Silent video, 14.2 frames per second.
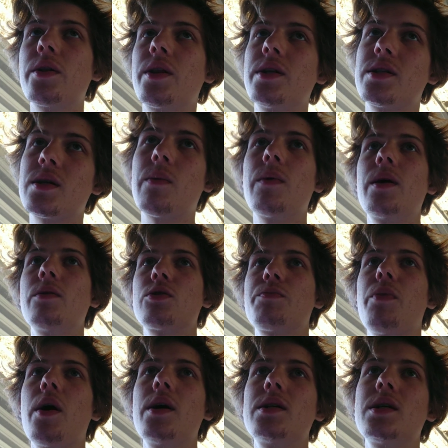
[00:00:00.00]
Then someone else
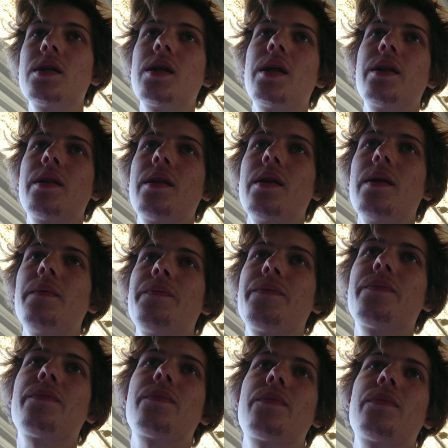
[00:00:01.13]
buys it, then
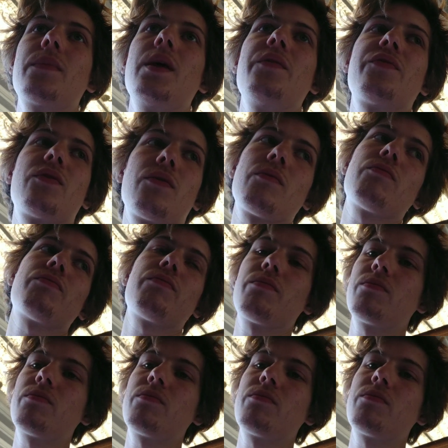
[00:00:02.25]
if the